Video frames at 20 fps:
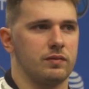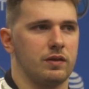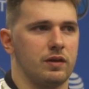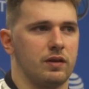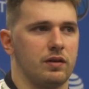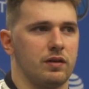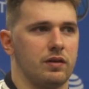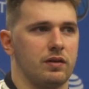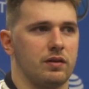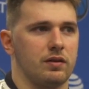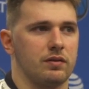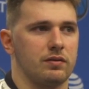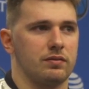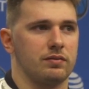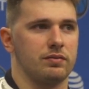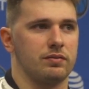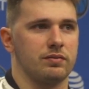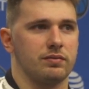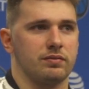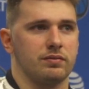I
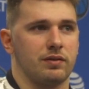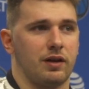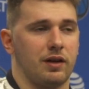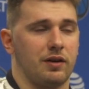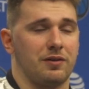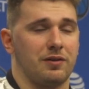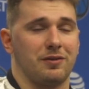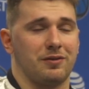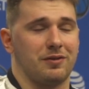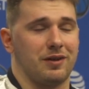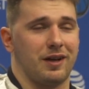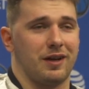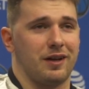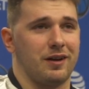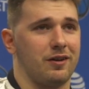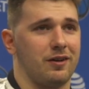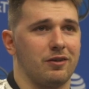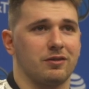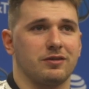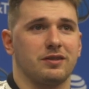don't know. I had
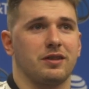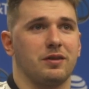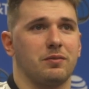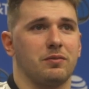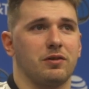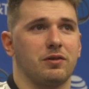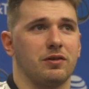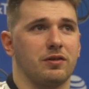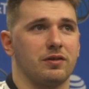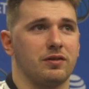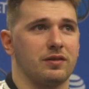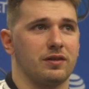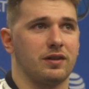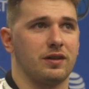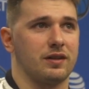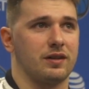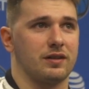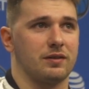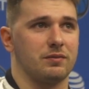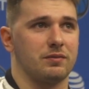a long summer,
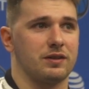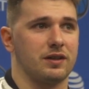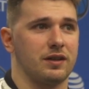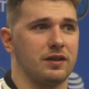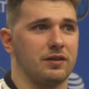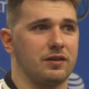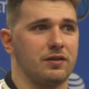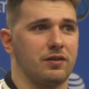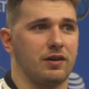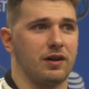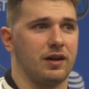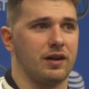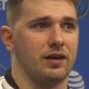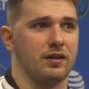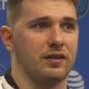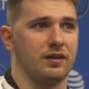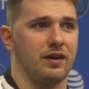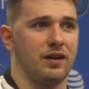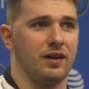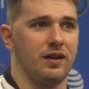like I'm saying. I
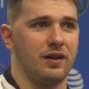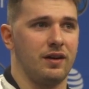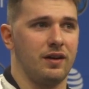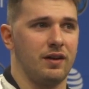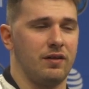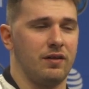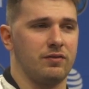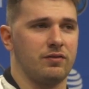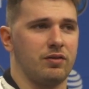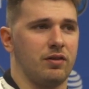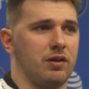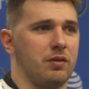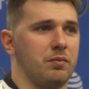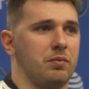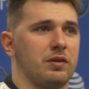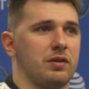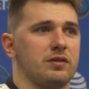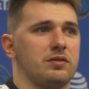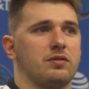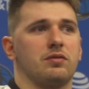had two
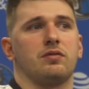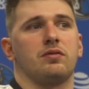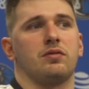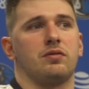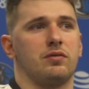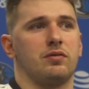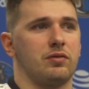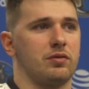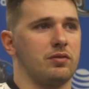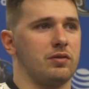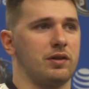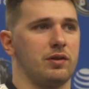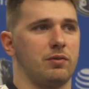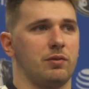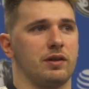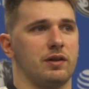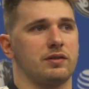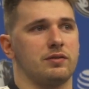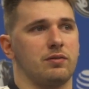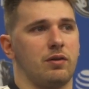Olympics, 3
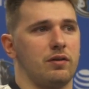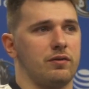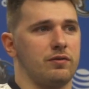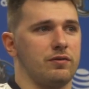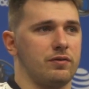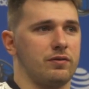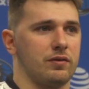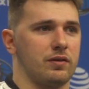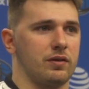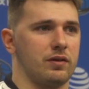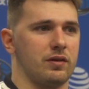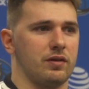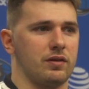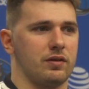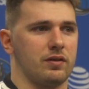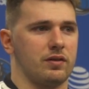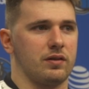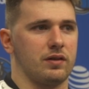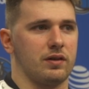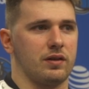weeks off,
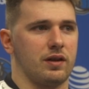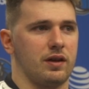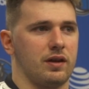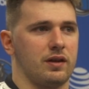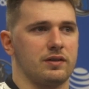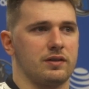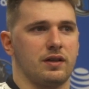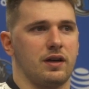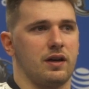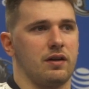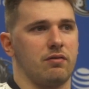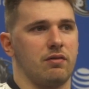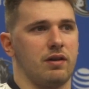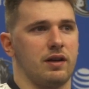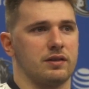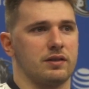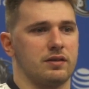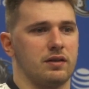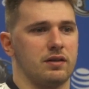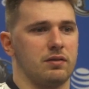and then I said I
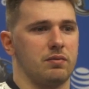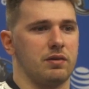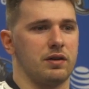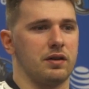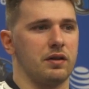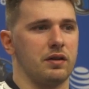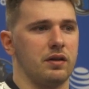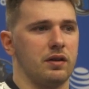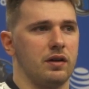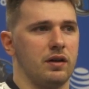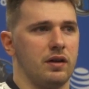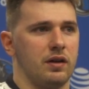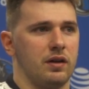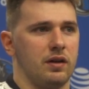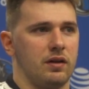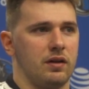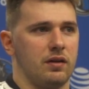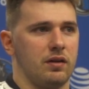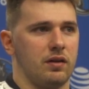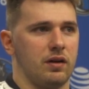relaxed a little bit,
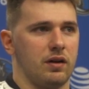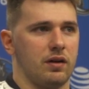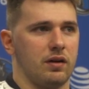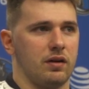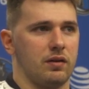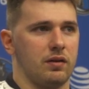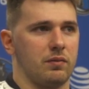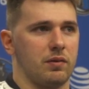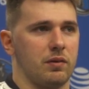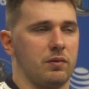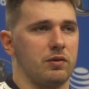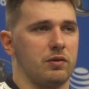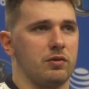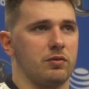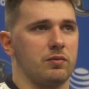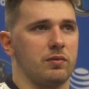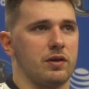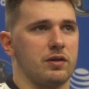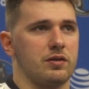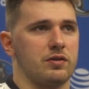maybe too
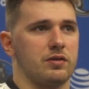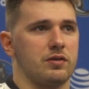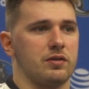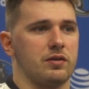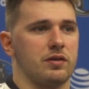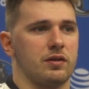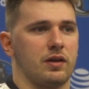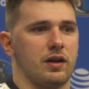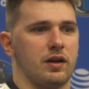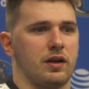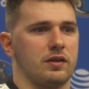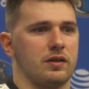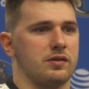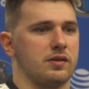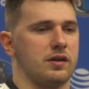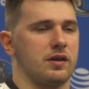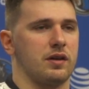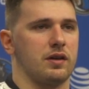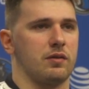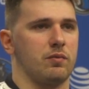much, and I just
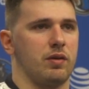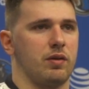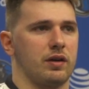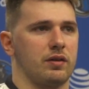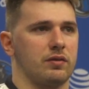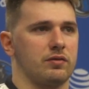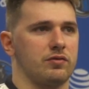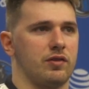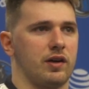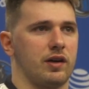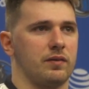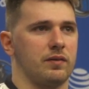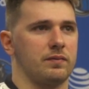gotta get back on track.